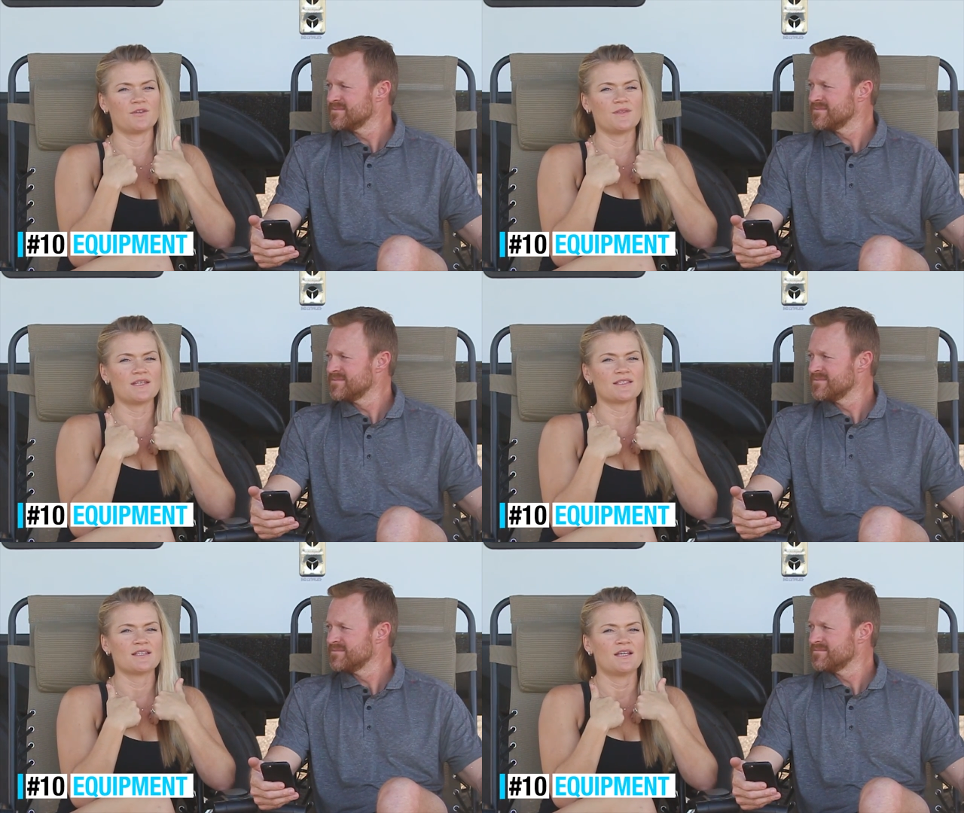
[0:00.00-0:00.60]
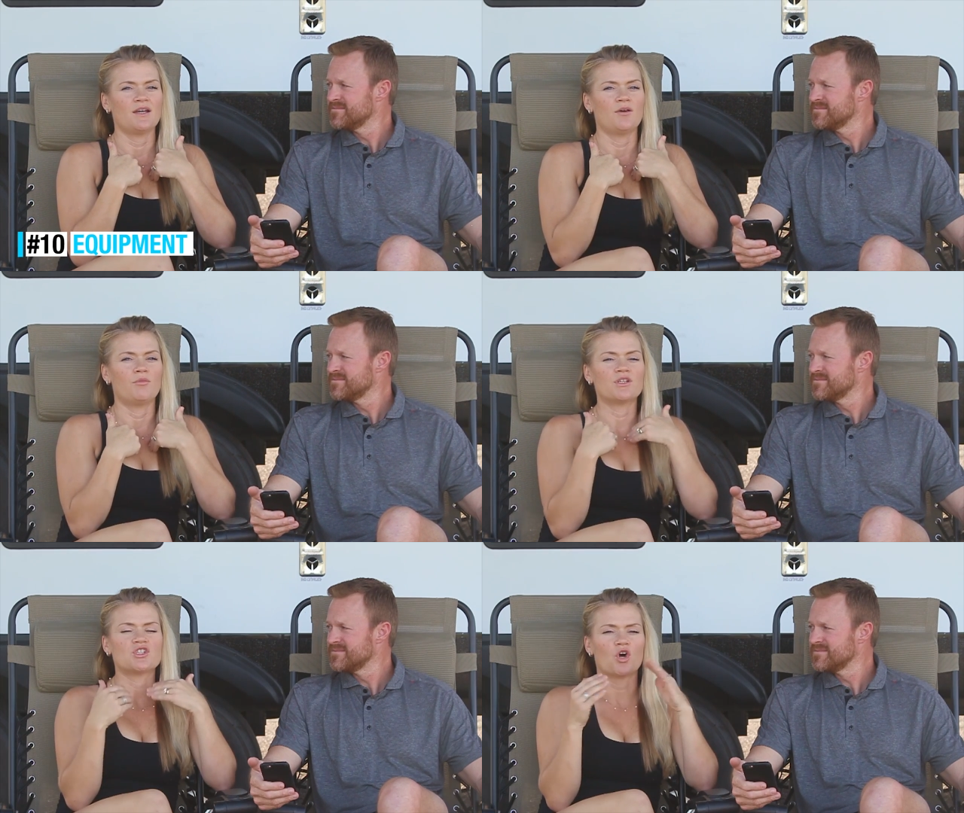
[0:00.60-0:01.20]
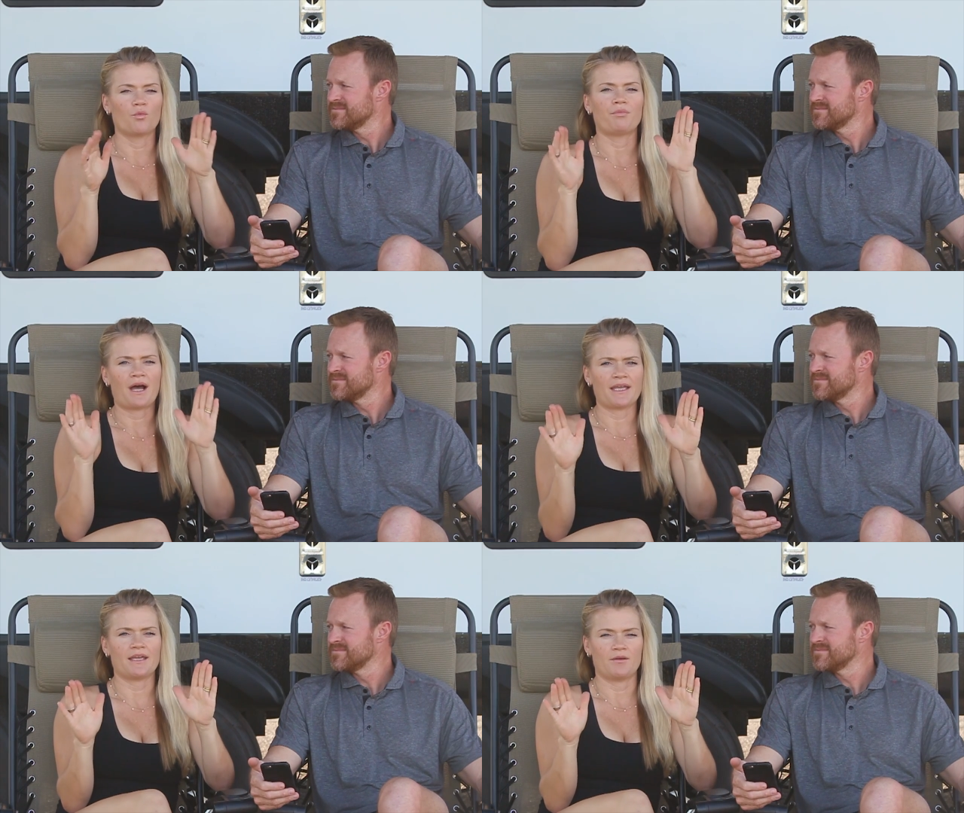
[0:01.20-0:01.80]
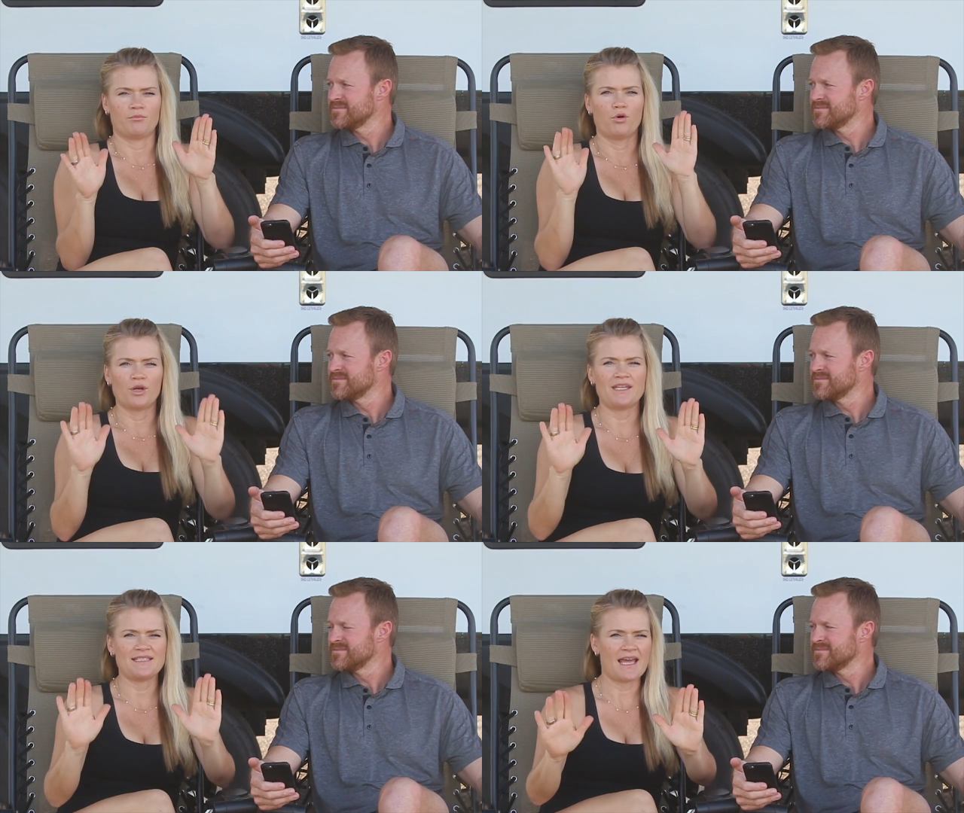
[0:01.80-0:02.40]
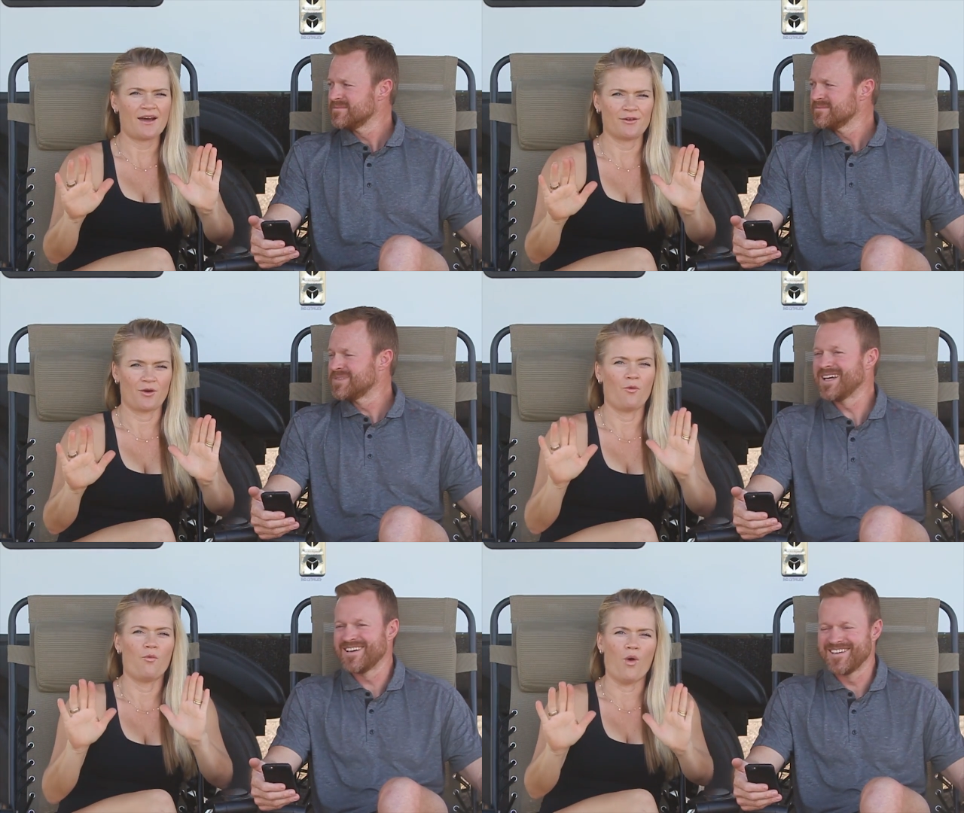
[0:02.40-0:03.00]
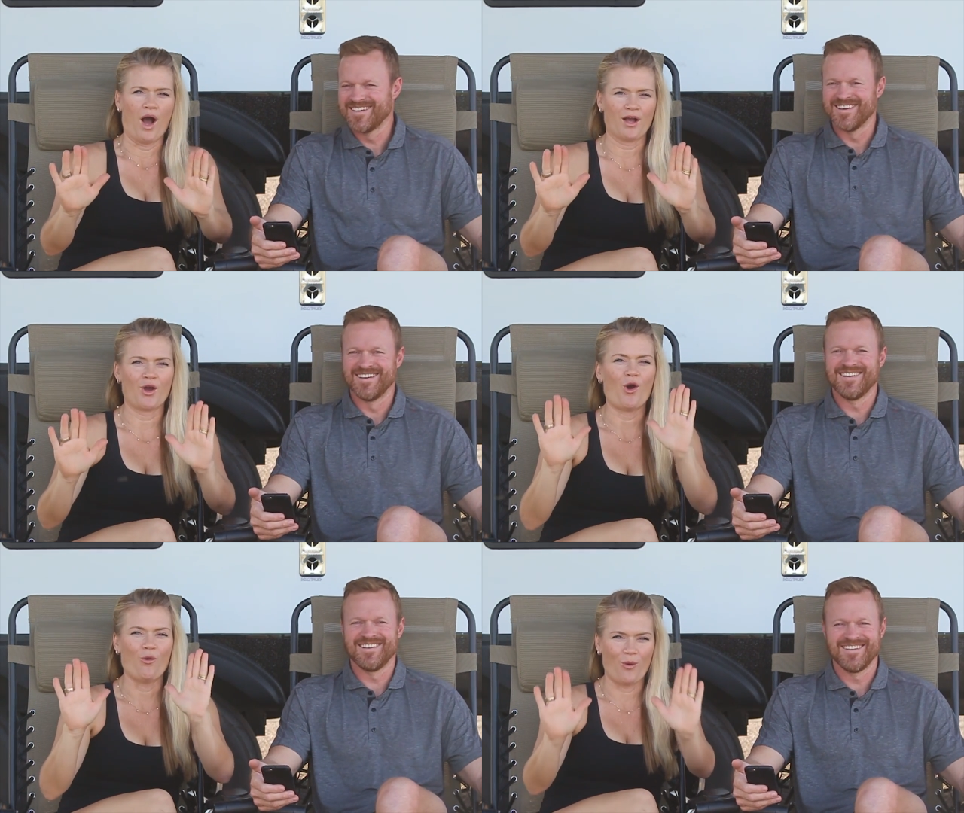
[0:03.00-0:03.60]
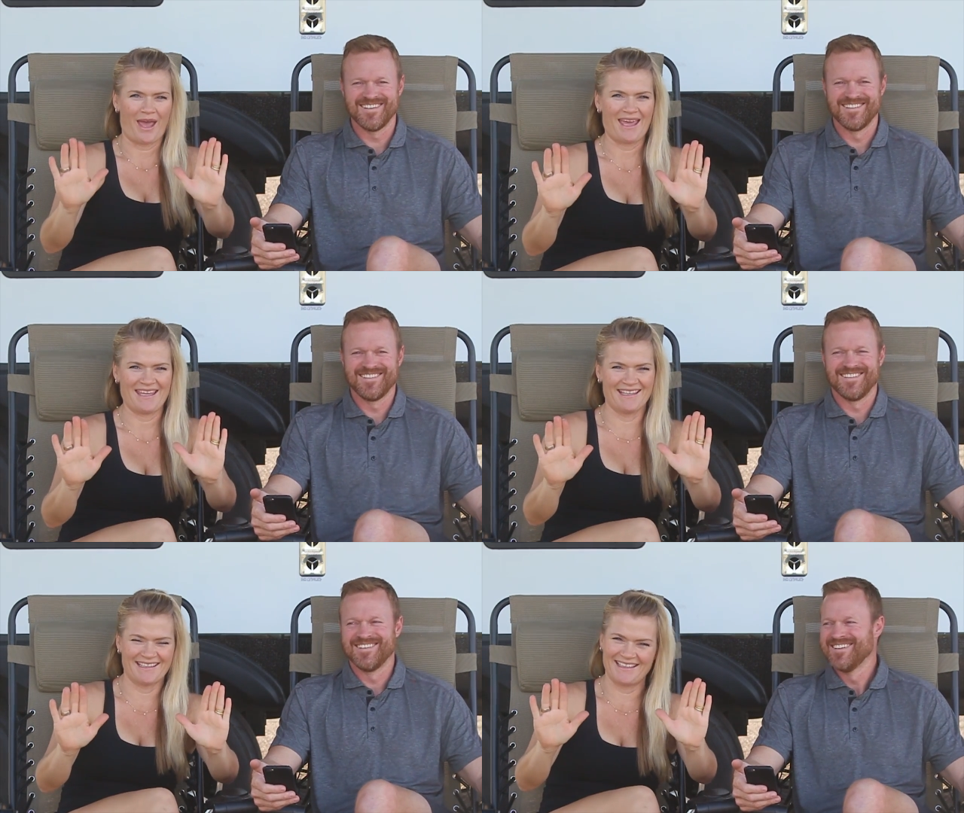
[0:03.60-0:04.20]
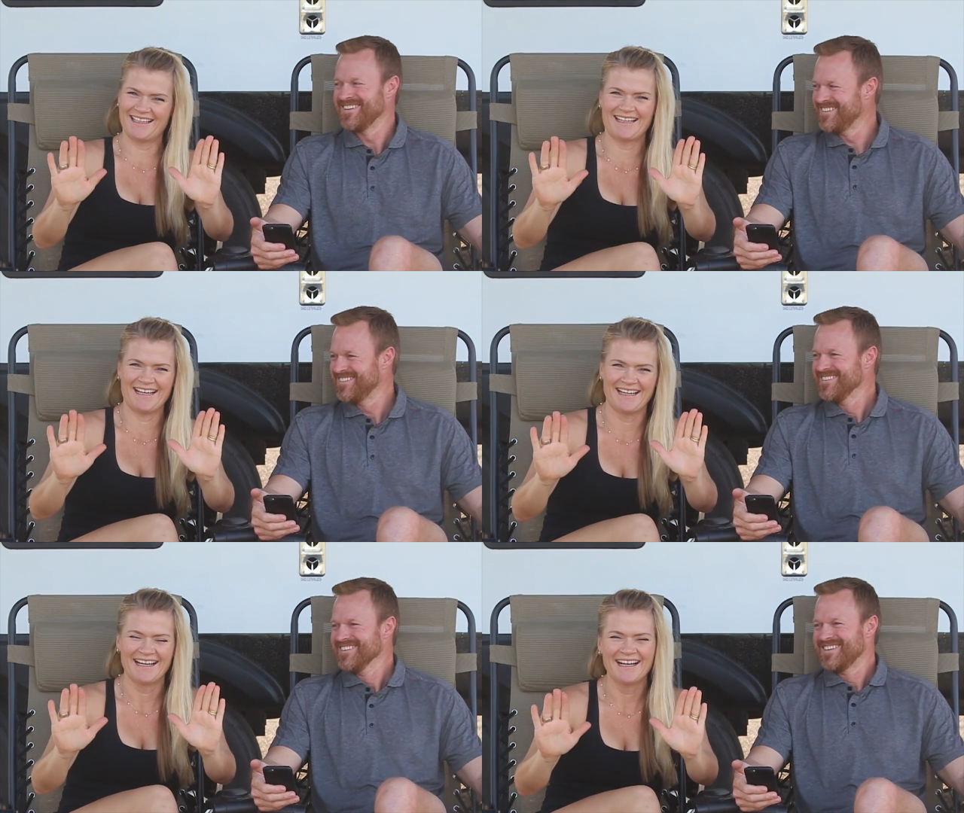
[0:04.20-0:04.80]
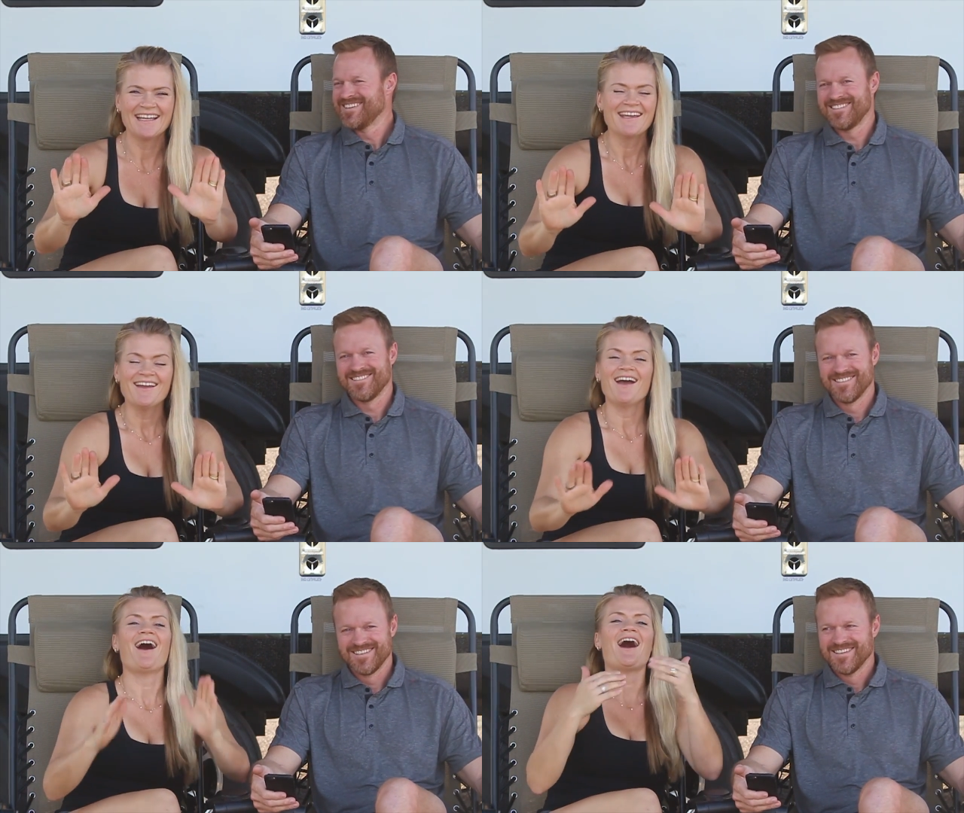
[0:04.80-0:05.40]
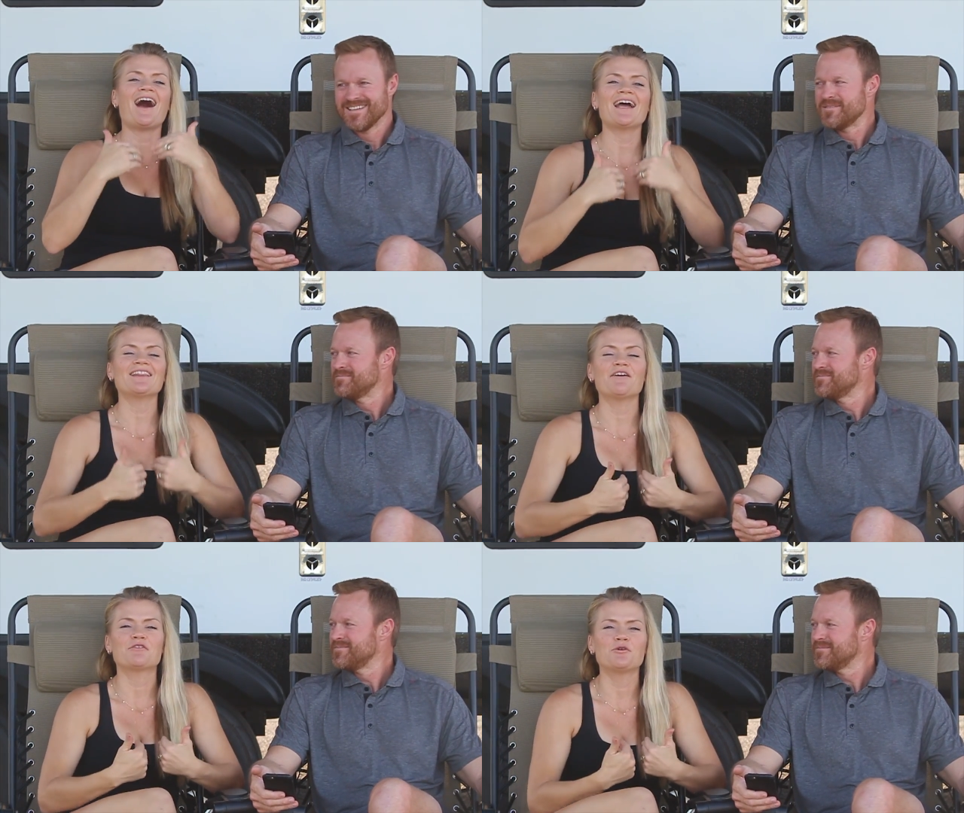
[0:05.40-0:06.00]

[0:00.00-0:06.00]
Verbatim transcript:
Speaker 1: you this, but don't buy it. Put it down. Walk away. I love